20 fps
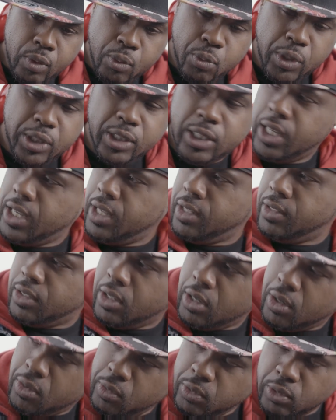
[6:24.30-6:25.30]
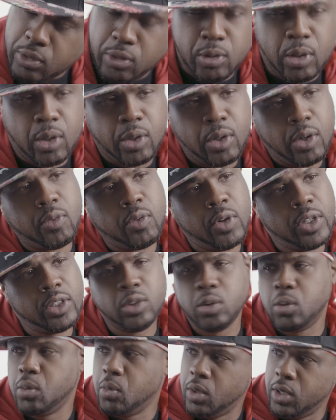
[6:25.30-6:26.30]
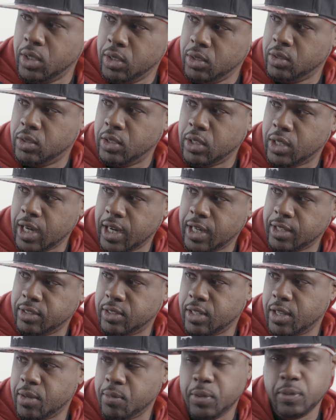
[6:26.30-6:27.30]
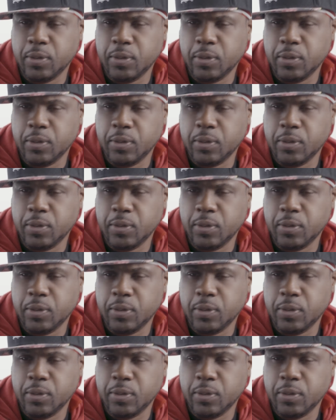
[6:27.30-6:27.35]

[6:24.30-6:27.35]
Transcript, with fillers: we did the, you know, the original ones, the concept